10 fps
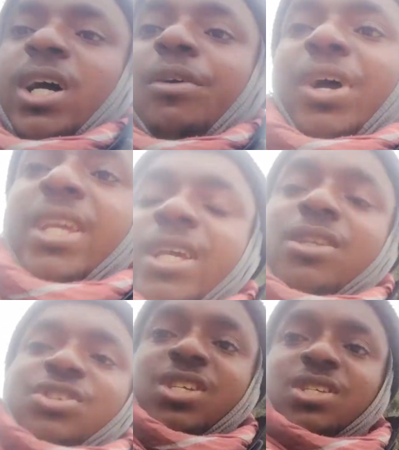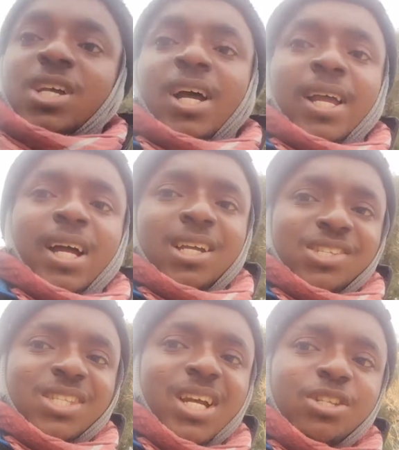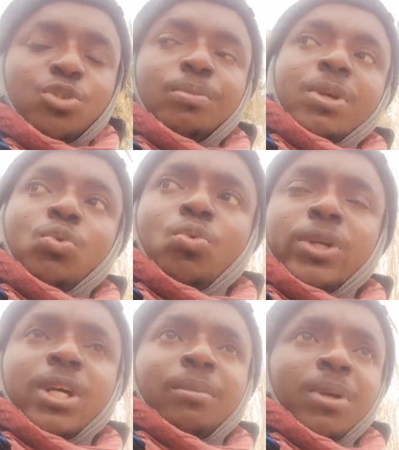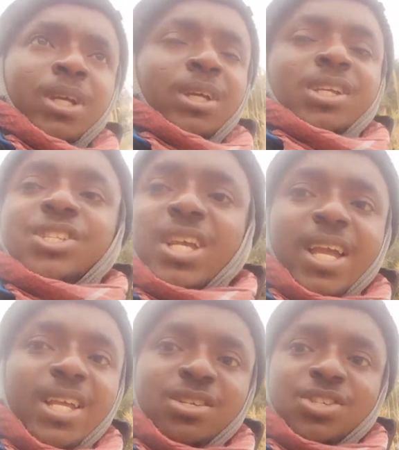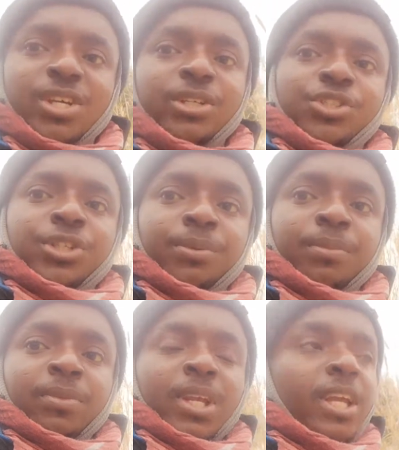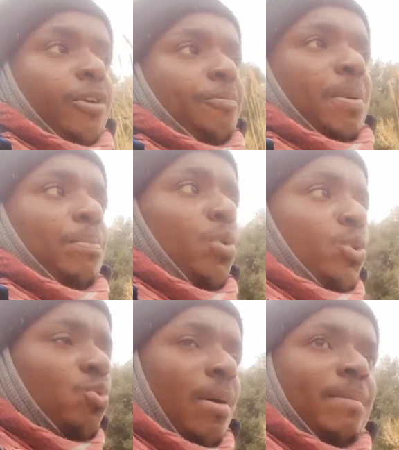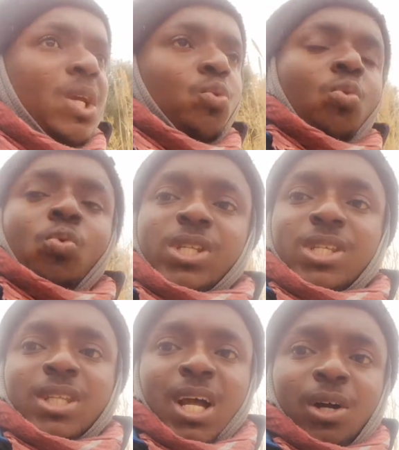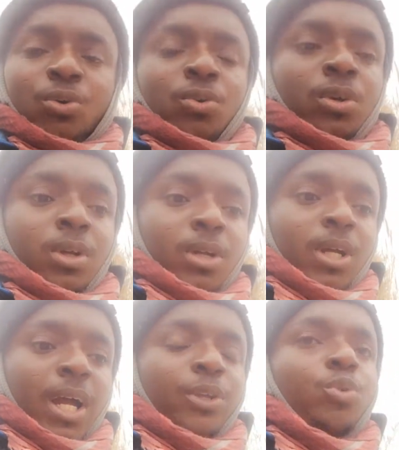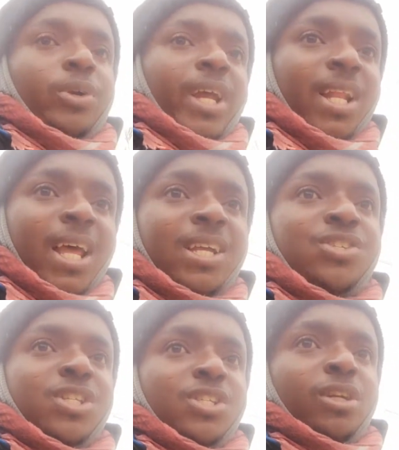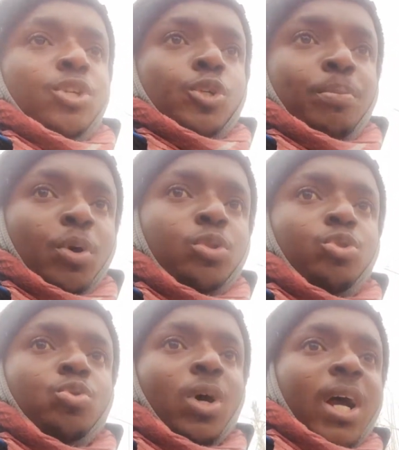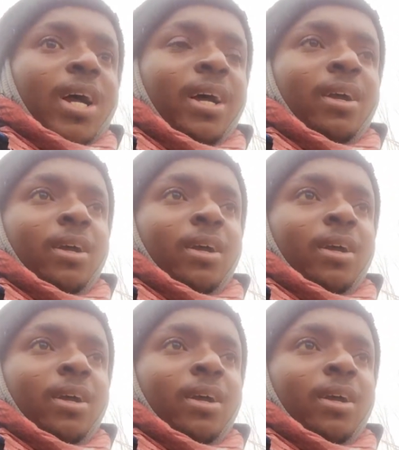have I gained since I start to mingle with them? Is there any change? If people you are mingling with now and you realize the same spot you are